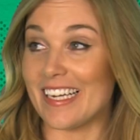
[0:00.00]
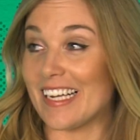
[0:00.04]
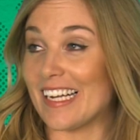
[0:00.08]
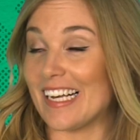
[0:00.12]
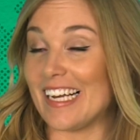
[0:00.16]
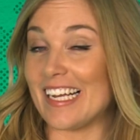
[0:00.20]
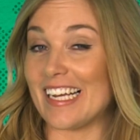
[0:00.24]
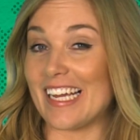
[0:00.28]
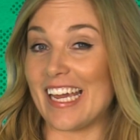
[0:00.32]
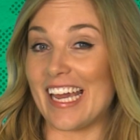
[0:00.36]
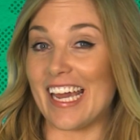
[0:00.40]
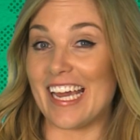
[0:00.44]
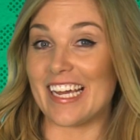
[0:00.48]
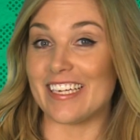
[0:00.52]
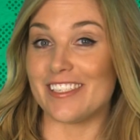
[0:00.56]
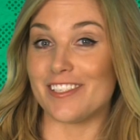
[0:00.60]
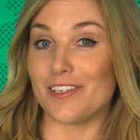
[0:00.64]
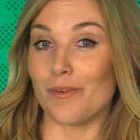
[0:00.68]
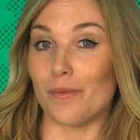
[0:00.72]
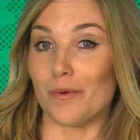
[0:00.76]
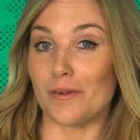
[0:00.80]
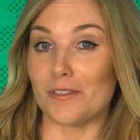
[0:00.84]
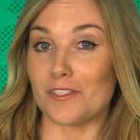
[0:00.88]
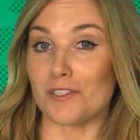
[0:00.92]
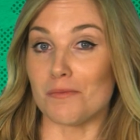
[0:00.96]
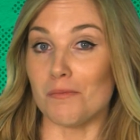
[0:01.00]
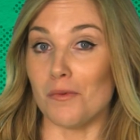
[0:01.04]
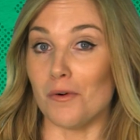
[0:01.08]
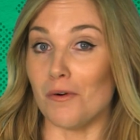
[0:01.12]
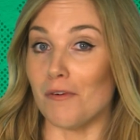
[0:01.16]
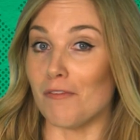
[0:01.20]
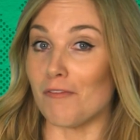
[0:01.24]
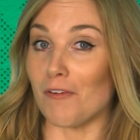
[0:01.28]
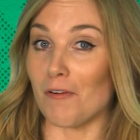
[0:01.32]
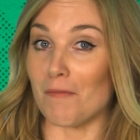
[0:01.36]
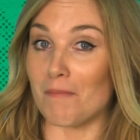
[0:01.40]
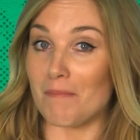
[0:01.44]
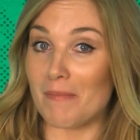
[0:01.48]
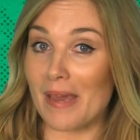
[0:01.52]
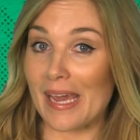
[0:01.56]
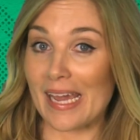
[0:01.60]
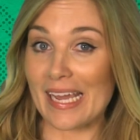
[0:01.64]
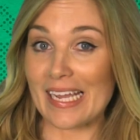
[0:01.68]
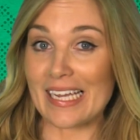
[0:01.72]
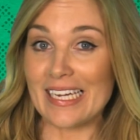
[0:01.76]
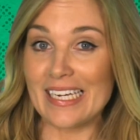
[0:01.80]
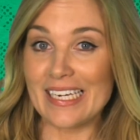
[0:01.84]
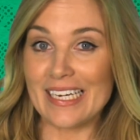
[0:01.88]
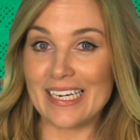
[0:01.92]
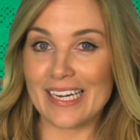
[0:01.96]
Click here to watch more from
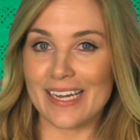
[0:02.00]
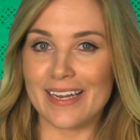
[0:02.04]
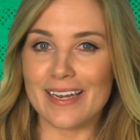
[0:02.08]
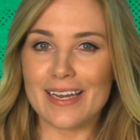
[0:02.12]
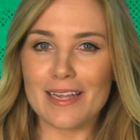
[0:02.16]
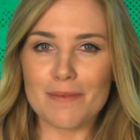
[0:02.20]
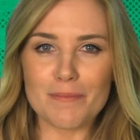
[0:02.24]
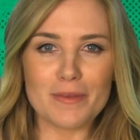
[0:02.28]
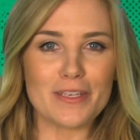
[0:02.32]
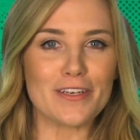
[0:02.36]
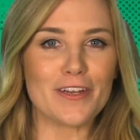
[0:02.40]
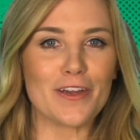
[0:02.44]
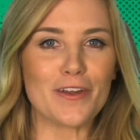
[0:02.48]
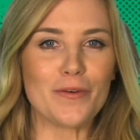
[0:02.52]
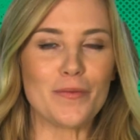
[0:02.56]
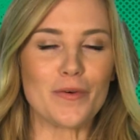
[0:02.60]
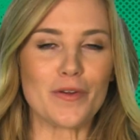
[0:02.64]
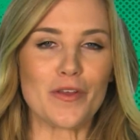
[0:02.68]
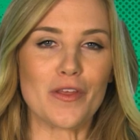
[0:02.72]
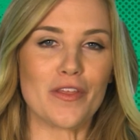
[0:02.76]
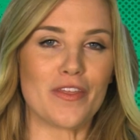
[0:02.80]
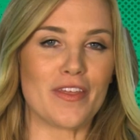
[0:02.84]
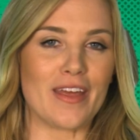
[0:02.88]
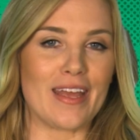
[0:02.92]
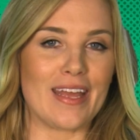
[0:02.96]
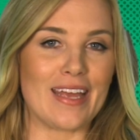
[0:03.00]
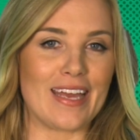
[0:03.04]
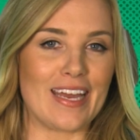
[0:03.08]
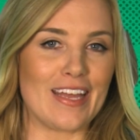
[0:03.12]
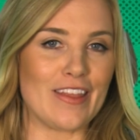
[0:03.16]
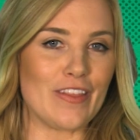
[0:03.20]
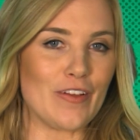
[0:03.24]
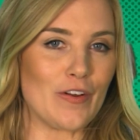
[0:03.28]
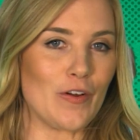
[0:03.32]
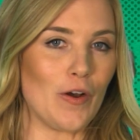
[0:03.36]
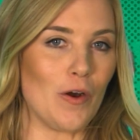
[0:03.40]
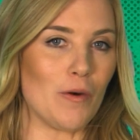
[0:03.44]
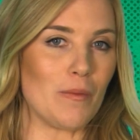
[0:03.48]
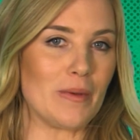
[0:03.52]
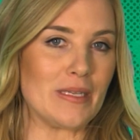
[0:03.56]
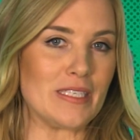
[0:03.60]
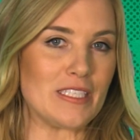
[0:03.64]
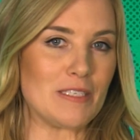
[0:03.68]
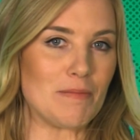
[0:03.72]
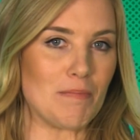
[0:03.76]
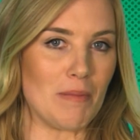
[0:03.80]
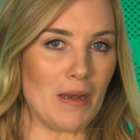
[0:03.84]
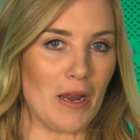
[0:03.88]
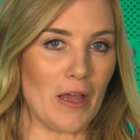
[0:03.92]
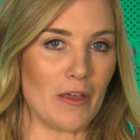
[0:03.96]
me and let me know what you think in the
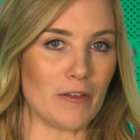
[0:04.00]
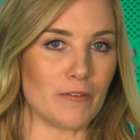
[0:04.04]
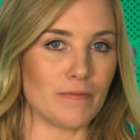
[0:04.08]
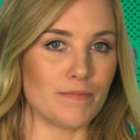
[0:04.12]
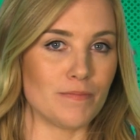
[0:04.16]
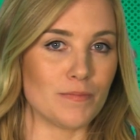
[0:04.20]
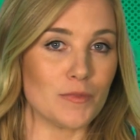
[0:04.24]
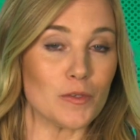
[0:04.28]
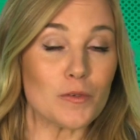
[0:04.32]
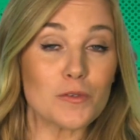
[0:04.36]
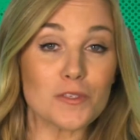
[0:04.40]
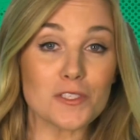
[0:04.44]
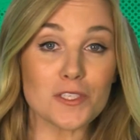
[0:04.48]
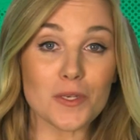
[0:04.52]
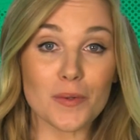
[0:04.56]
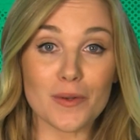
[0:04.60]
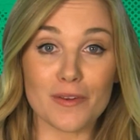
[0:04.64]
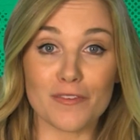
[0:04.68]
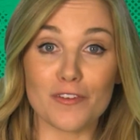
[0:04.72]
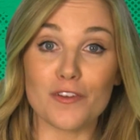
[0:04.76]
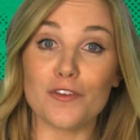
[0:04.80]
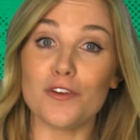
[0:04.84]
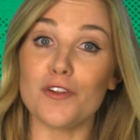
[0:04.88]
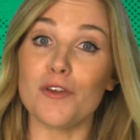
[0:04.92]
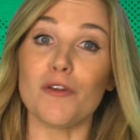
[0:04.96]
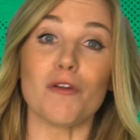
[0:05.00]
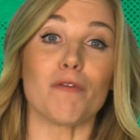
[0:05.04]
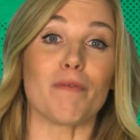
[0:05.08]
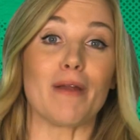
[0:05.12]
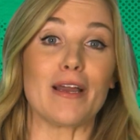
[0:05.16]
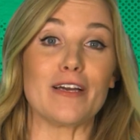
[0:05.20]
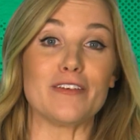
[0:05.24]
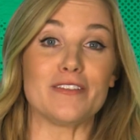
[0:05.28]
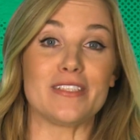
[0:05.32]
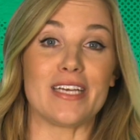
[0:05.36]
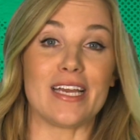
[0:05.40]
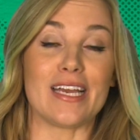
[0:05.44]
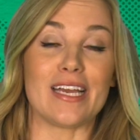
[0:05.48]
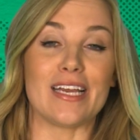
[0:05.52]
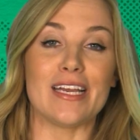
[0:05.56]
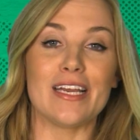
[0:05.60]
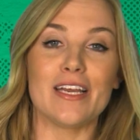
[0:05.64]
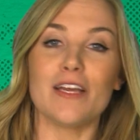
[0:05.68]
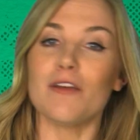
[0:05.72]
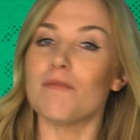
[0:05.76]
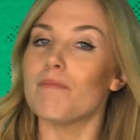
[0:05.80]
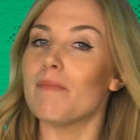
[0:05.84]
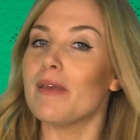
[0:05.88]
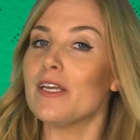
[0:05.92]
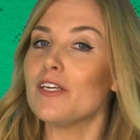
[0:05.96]
comments below. Also, if you're new around here,
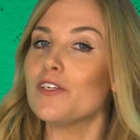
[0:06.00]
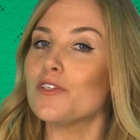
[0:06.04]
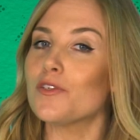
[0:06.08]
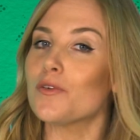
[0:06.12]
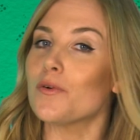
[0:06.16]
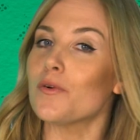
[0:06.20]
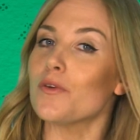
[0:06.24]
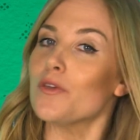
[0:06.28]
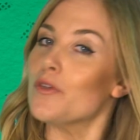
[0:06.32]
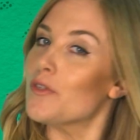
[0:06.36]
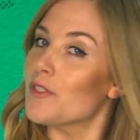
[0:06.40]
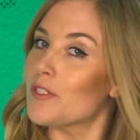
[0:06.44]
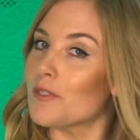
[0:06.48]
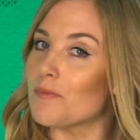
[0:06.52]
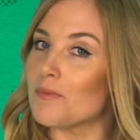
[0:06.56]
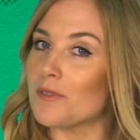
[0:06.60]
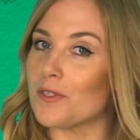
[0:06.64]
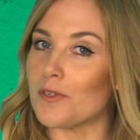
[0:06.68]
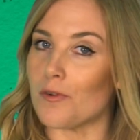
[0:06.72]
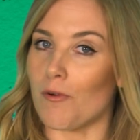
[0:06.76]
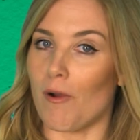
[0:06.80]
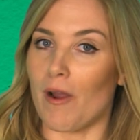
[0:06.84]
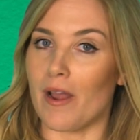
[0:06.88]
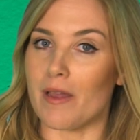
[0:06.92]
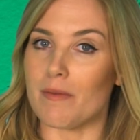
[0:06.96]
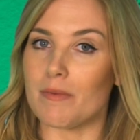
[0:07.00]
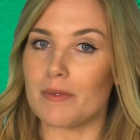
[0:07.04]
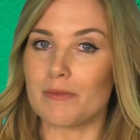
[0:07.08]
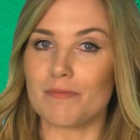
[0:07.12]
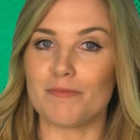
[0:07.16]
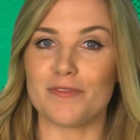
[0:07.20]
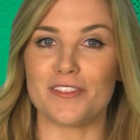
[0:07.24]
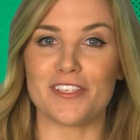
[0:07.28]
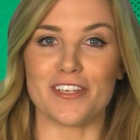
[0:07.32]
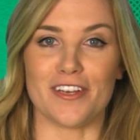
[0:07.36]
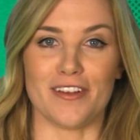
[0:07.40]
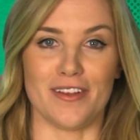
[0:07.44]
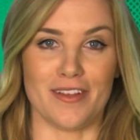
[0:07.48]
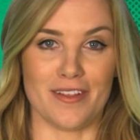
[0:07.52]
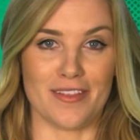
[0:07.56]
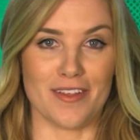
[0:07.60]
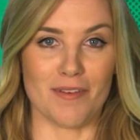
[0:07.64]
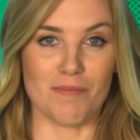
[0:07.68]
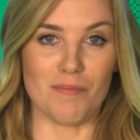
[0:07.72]
make sure you subscribe to Earth